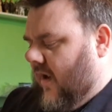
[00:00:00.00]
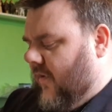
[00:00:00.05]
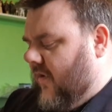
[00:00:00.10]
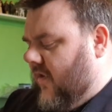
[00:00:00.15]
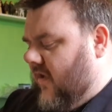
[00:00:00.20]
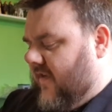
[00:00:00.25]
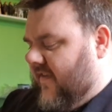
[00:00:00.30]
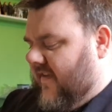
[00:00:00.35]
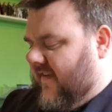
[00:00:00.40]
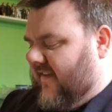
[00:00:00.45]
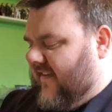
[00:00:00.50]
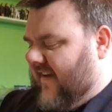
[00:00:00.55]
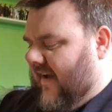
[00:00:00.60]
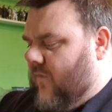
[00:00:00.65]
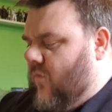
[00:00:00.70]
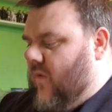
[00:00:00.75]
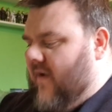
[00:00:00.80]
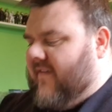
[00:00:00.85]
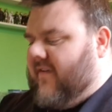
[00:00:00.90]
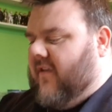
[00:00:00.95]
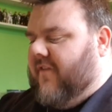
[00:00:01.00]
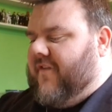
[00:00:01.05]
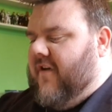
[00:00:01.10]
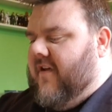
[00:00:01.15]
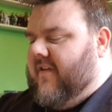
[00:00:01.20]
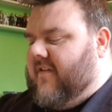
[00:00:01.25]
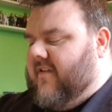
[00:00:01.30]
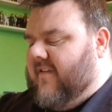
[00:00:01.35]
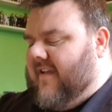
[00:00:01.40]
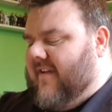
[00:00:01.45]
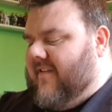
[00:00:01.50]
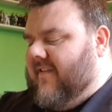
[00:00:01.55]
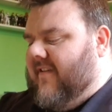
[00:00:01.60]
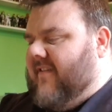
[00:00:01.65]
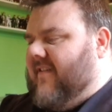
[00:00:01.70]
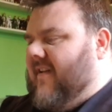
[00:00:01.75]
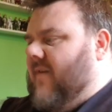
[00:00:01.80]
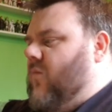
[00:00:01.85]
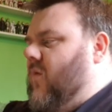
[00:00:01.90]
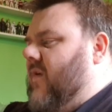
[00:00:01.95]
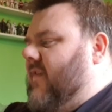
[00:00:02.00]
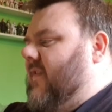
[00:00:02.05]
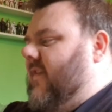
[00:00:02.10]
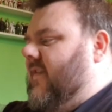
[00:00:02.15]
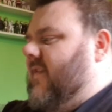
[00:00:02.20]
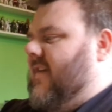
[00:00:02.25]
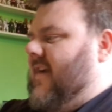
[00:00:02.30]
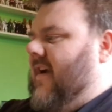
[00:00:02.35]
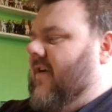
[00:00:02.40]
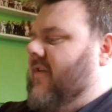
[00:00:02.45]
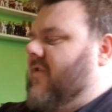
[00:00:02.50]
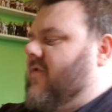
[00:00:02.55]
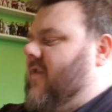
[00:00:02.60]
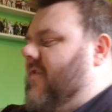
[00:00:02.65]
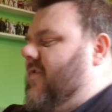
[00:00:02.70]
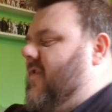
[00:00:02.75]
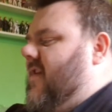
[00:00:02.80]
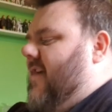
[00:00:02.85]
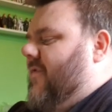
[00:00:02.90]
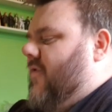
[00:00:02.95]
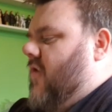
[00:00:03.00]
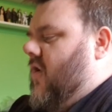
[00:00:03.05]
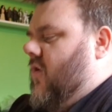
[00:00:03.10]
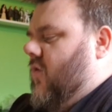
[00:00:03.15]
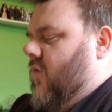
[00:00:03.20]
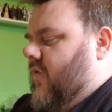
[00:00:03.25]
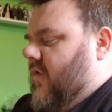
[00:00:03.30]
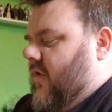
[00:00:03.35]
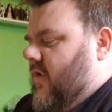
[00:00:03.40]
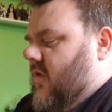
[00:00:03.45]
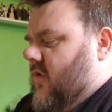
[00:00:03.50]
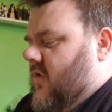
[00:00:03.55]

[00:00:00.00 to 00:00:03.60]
look at this Zam Wessel first, because actually Zam Wessel is a character I've never owned.